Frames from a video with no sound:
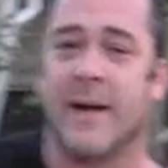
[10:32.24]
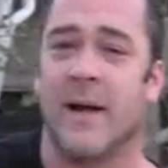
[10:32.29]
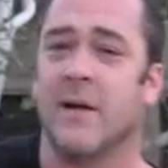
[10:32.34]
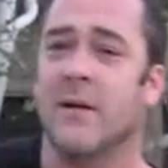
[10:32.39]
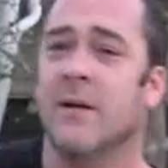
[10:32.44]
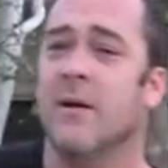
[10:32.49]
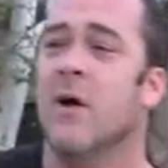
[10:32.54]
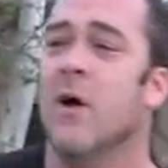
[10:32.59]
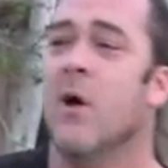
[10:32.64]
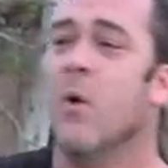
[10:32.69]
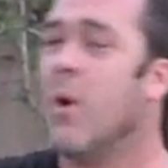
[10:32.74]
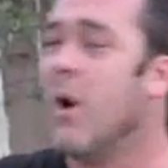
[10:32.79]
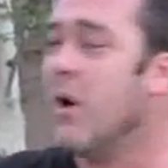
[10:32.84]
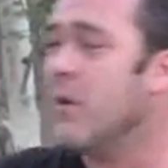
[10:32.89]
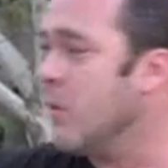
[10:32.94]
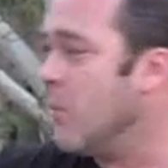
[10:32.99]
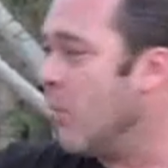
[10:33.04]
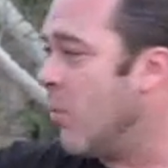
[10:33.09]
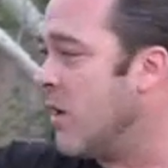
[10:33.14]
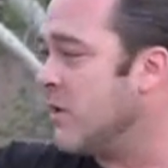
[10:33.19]
again.
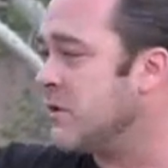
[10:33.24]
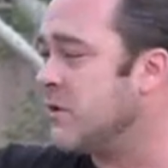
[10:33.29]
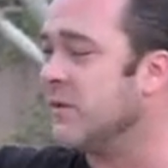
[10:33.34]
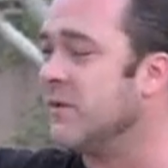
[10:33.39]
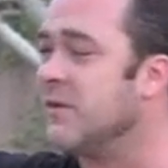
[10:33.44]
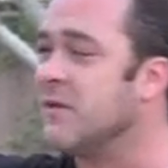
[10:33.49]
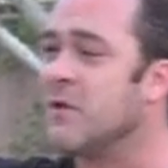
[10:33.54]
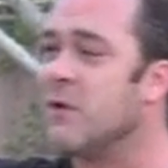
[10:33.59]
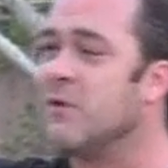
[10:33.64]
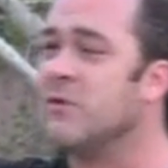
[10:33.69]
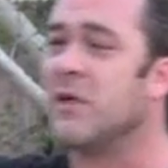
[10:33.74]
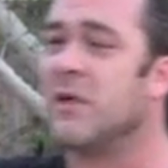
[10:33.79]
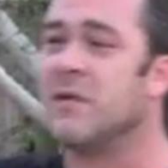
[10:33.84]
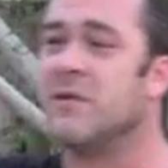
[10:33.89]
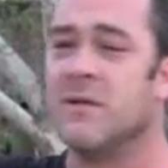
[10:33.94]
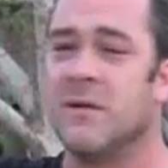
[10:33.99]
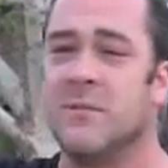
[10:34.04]
While you're watching this O.J.